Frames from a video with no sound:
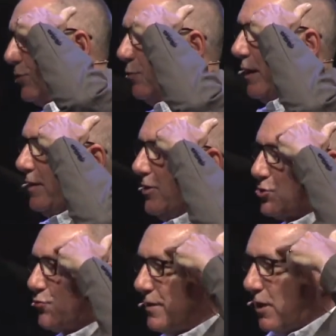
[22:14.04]
throughout
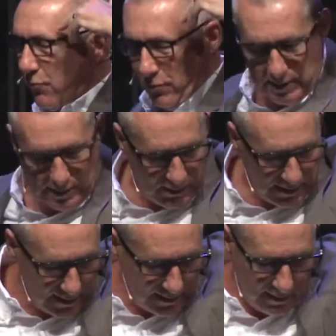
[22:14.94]
history that are really
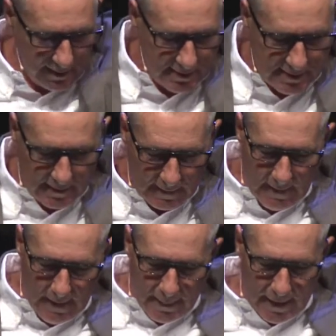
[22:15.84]
ridiculous.
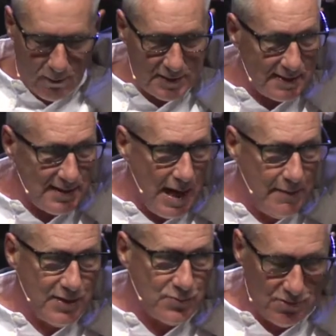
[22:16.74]
There was a time,
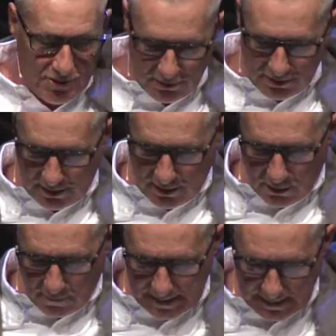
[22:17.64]
and this was years
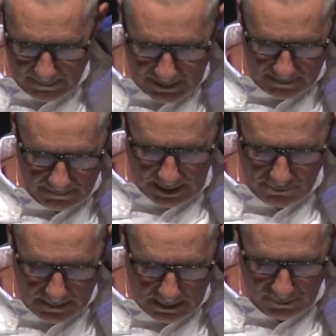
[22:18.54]
ago, but, it, but I
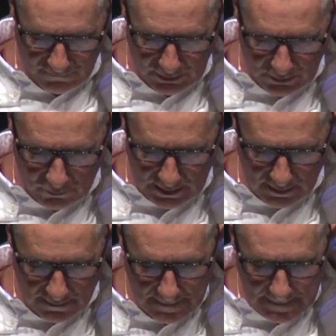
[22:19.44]
remember it very
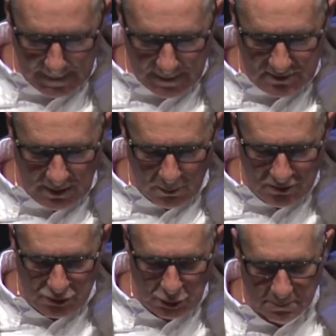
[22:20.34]
well. Someone
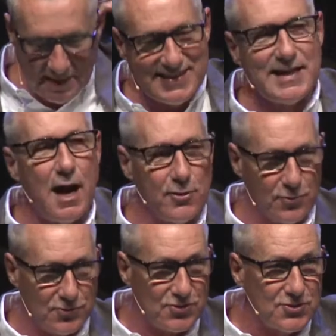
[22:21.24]
sued
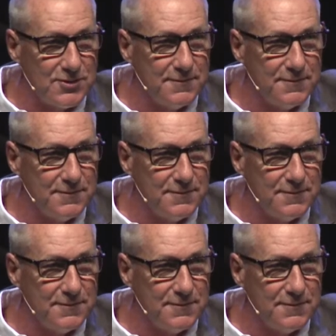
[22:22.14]
McDonald's